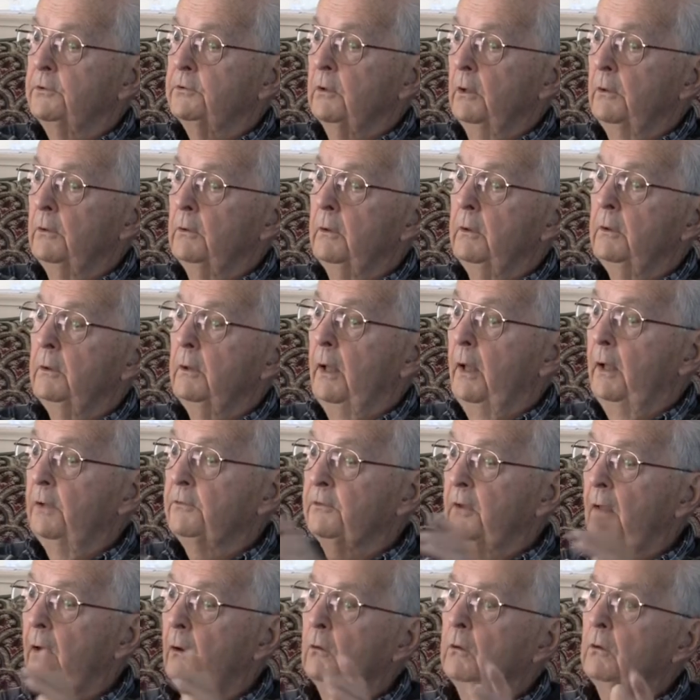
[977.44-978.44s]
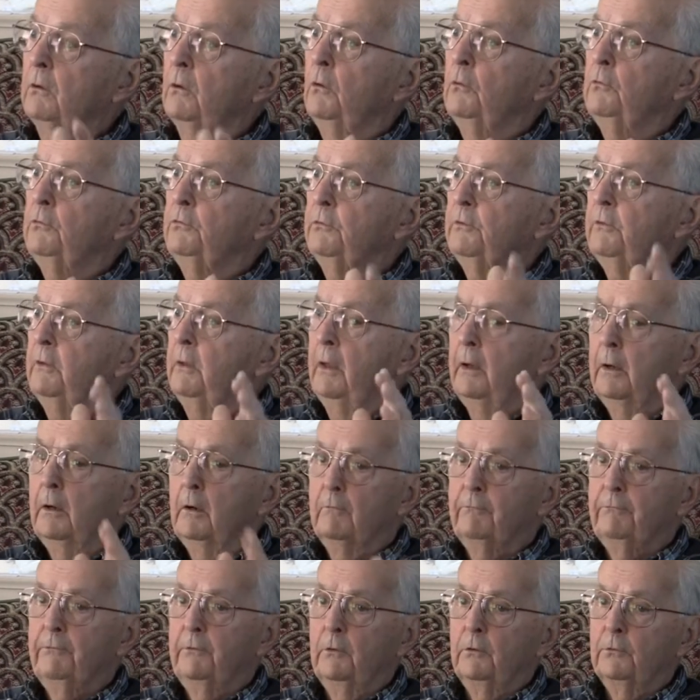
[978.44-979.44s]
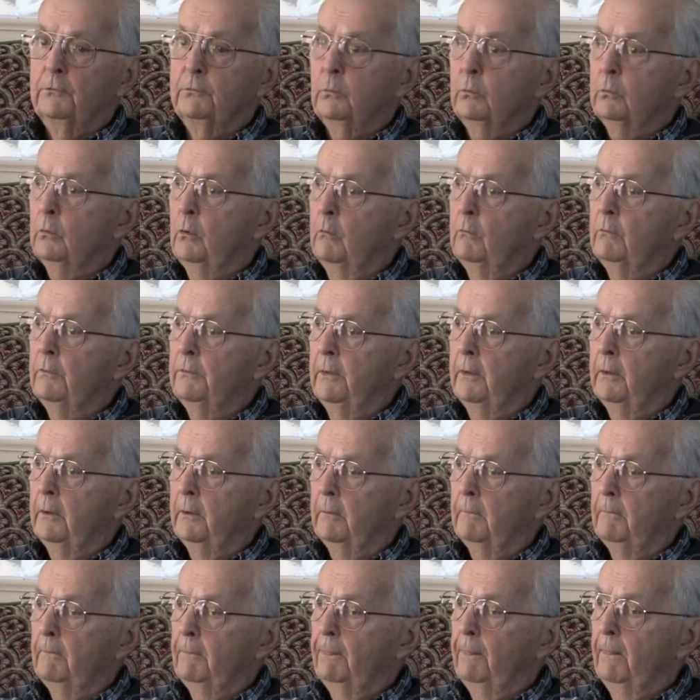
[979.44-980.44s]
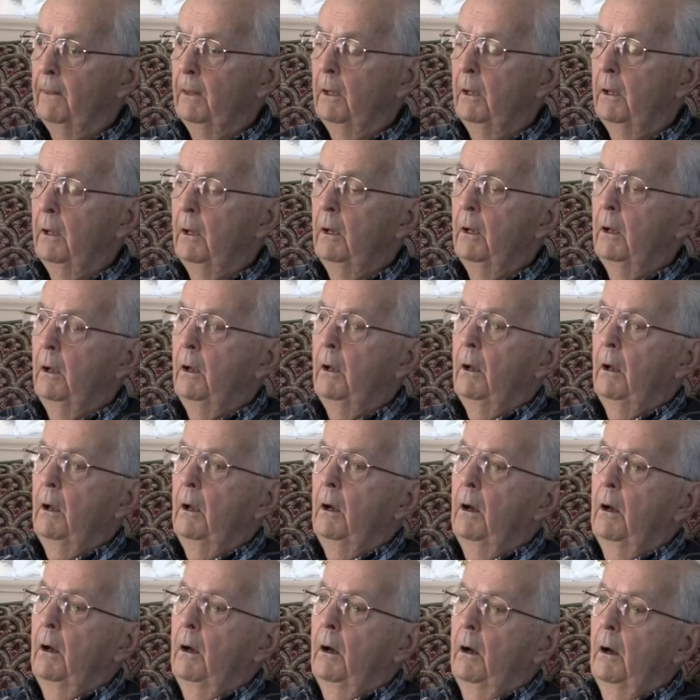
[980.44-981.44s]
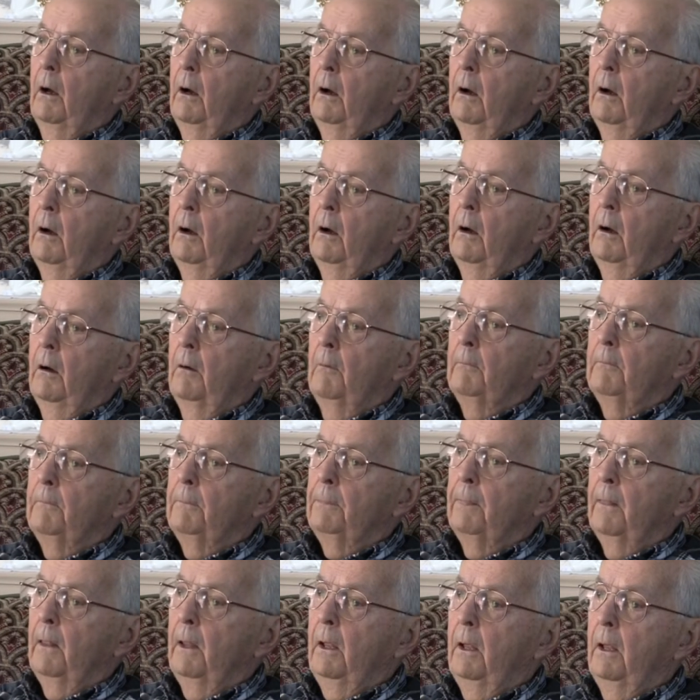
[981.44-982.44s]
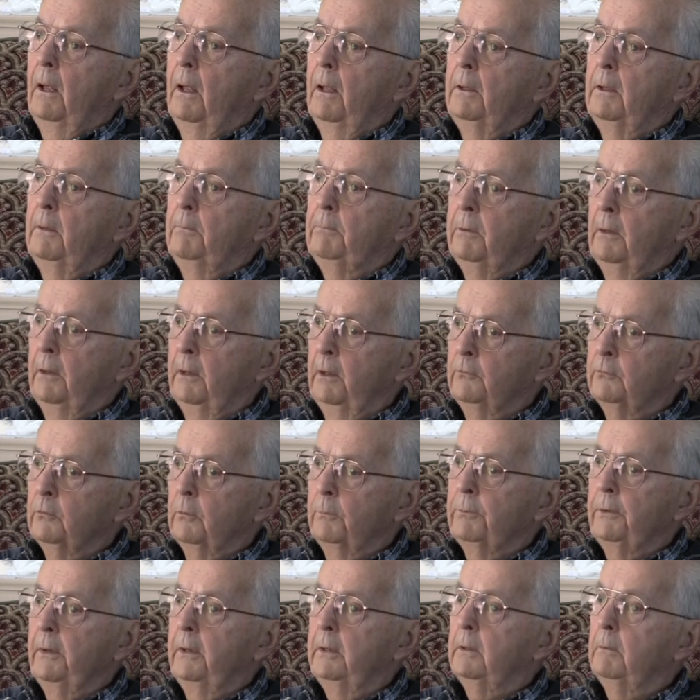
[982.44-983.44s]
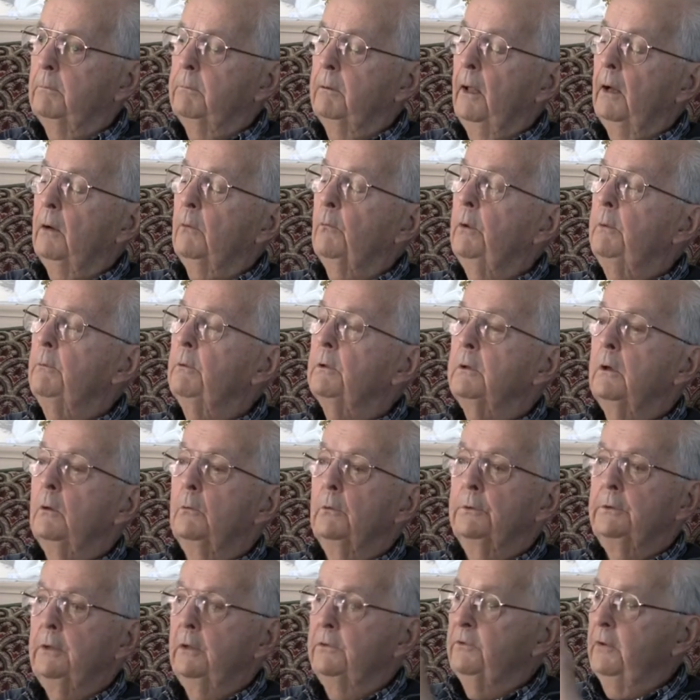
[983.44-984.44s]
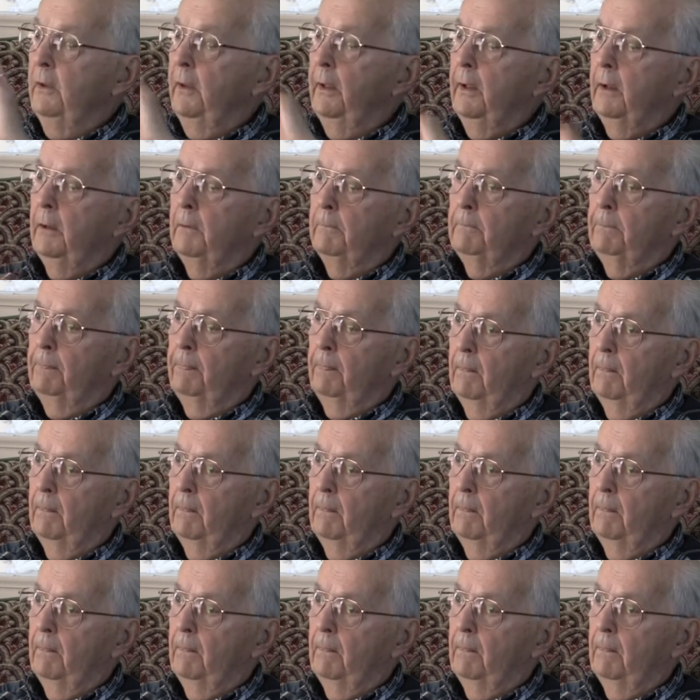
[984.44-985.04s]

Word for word: each other. And that's how close the airfields were over there. Mm -hmm. um, and the planes were painted black. We would go into town,